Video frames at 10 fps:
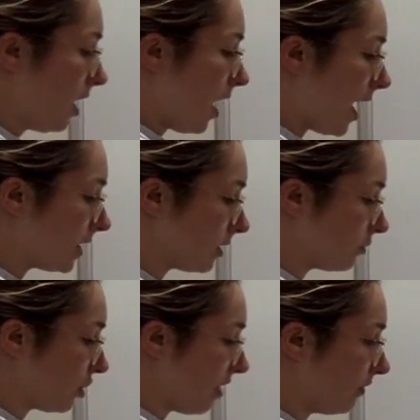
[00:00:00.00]
As I'm
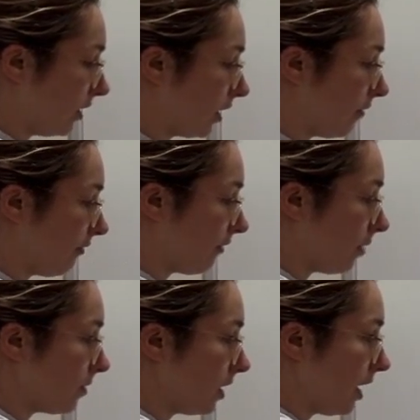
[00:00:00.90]
traveling
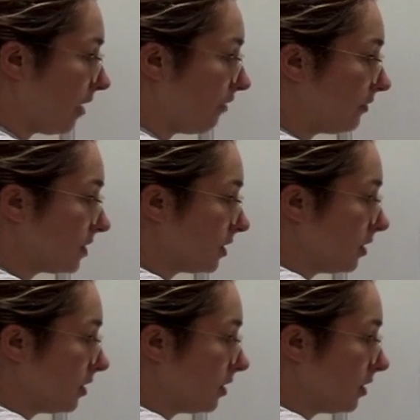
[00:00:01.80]
from the left,